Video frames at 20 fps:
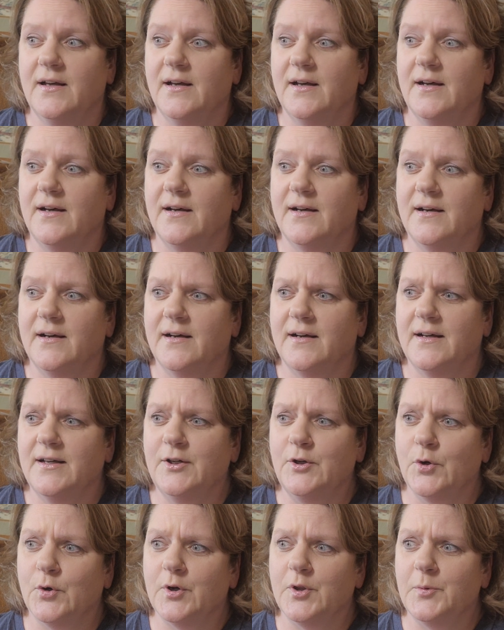
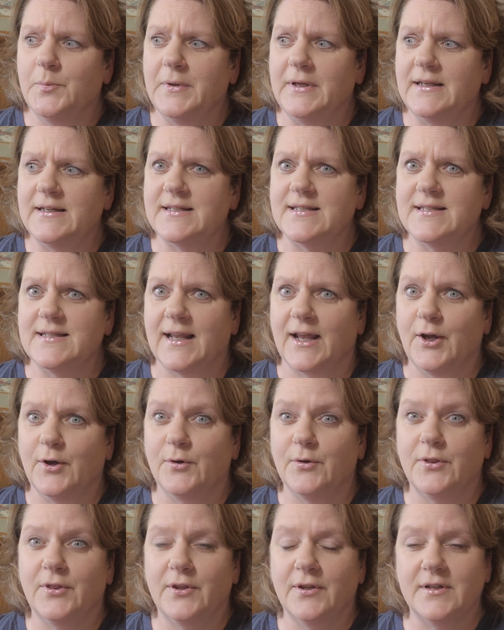North meets
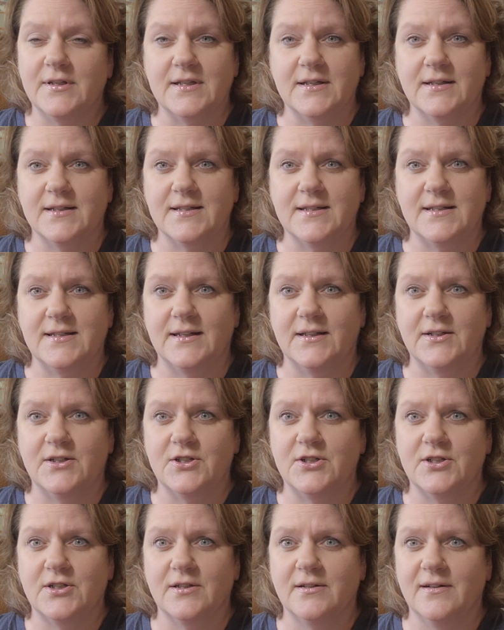South, a
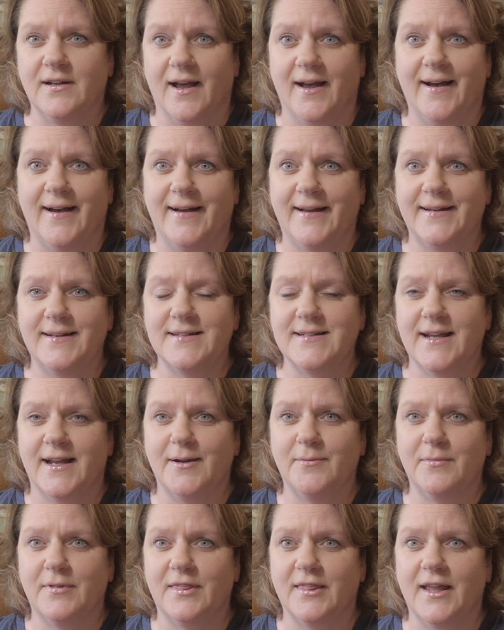Stitch Con
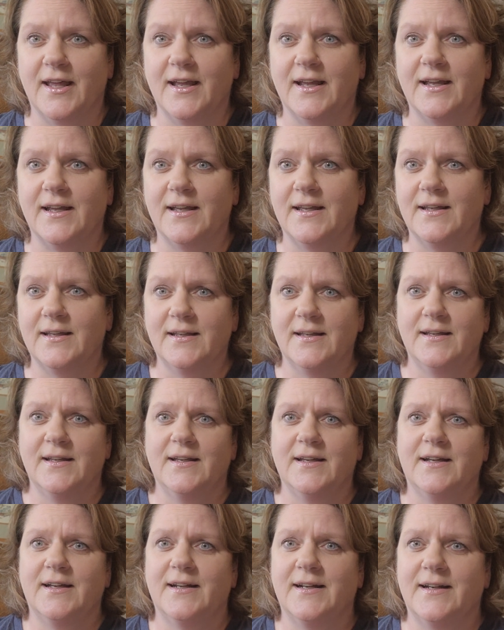type thing.
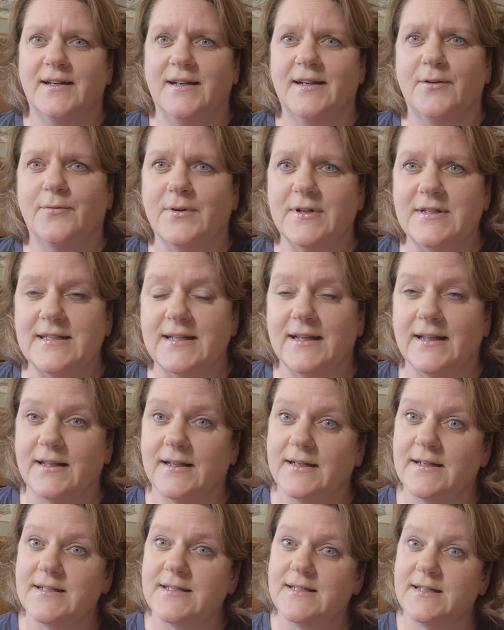I want to say that
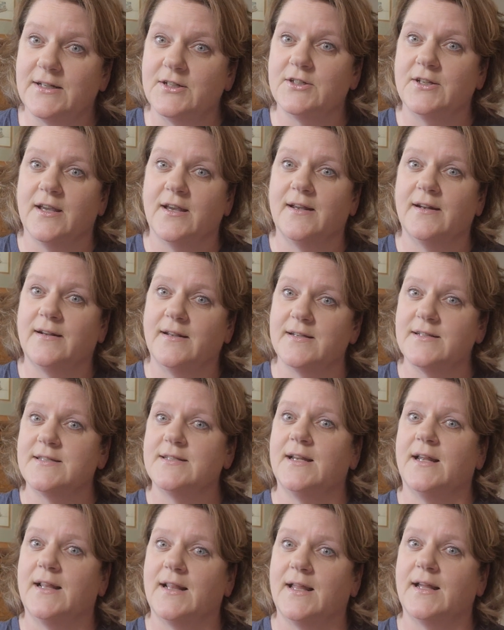it is Stitch Con because it's
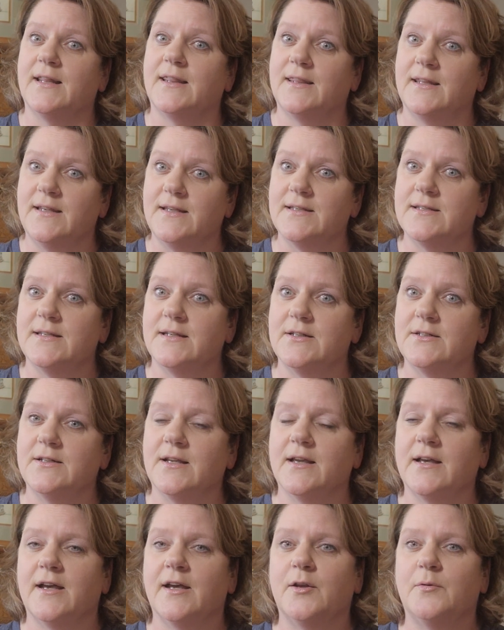not like the Stitch
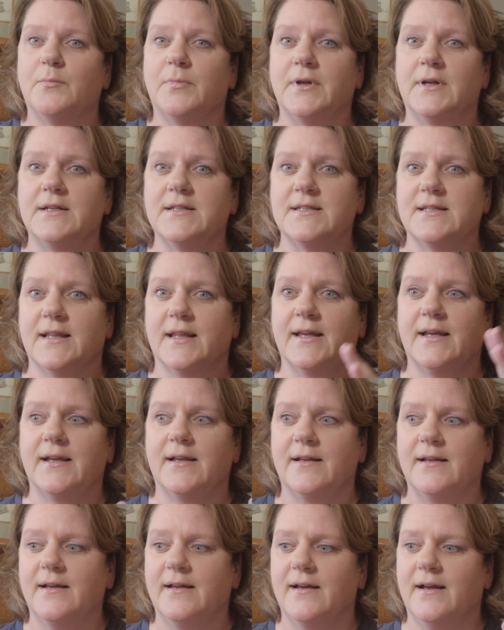Con, but it's like,
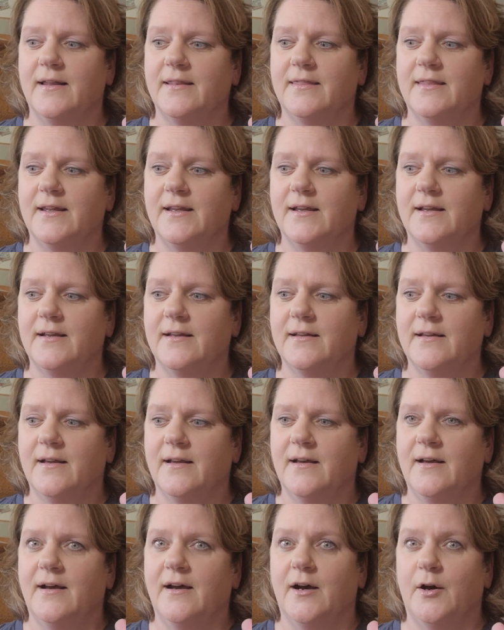I think,
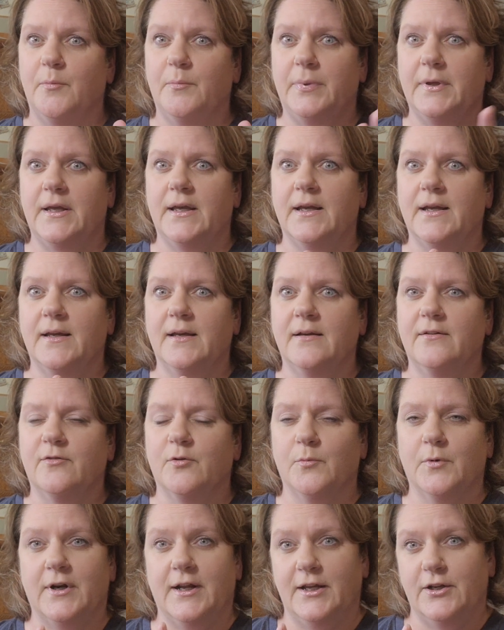a big, from
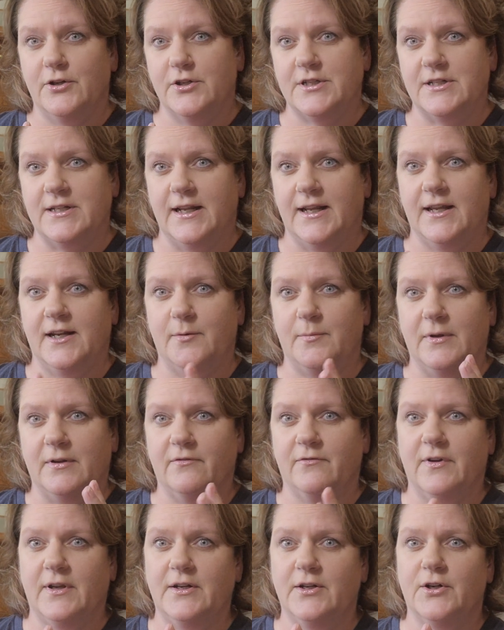what I understand, a big
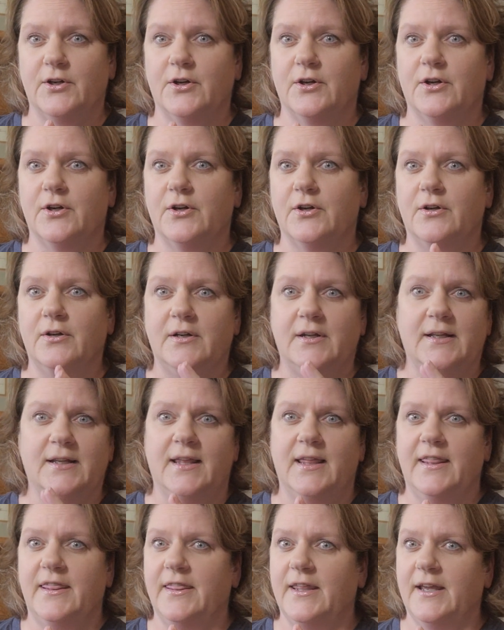vendor
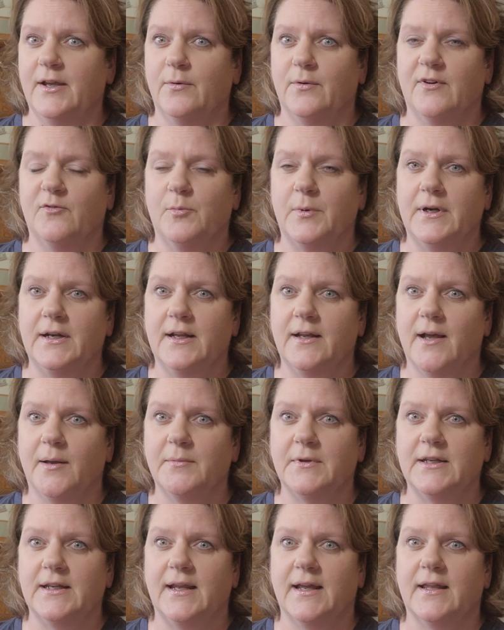thing where everybody can
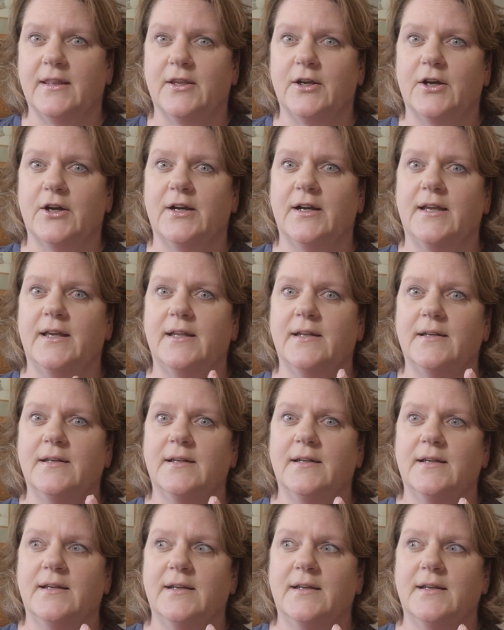come together and